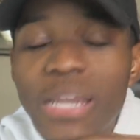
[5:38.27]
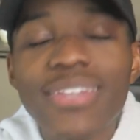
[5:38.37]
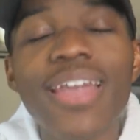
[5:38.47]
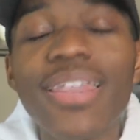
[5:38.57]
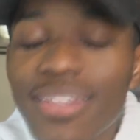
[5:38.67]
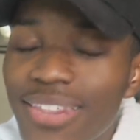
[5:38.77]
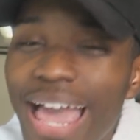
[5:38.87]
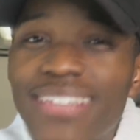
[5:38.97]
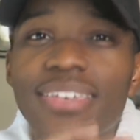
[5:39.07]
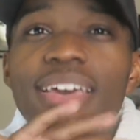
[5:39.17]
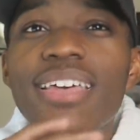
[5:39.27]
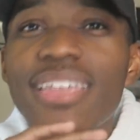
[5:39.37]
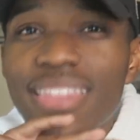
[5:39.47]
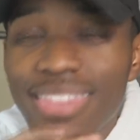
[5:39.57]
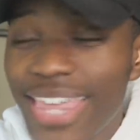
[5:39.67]
But nonetheless,
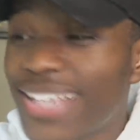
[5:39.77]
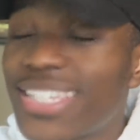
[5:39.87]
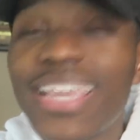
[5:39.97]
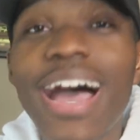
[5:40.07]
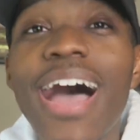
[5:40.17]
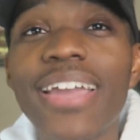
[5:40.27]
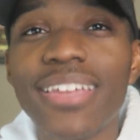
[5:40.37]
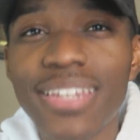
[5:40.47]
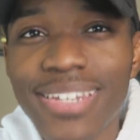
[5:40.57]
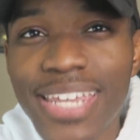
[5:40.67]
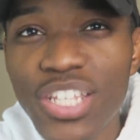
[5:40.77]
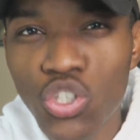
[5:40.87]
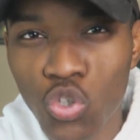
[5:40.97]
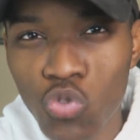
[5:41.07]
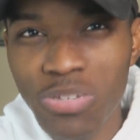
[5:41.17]
this guy
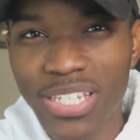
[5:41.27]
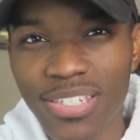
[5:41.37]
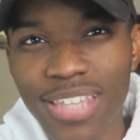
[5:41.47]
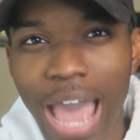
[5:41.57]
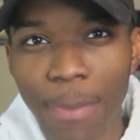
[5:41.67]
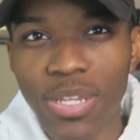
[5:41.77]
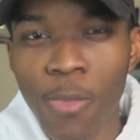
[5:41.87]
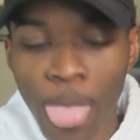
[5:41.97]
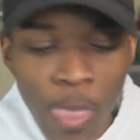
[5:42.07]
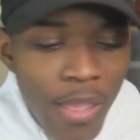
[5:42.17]
needs to be stopped.